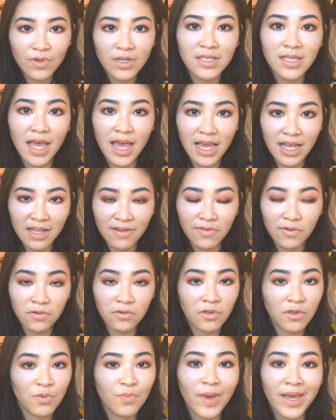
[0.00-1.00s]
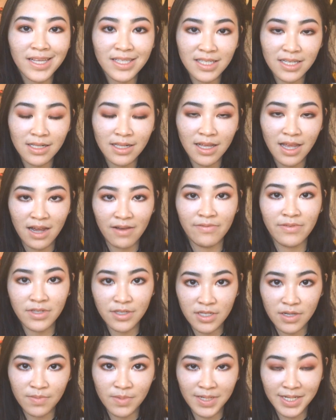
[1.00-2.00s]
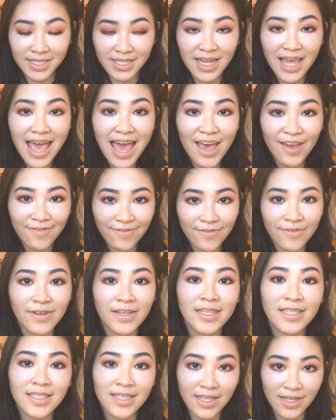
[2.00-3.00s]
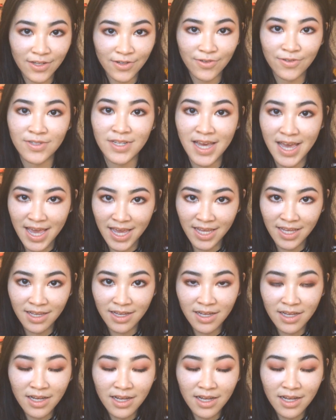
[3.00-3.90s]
whereas A-level you basically have the subject every single day.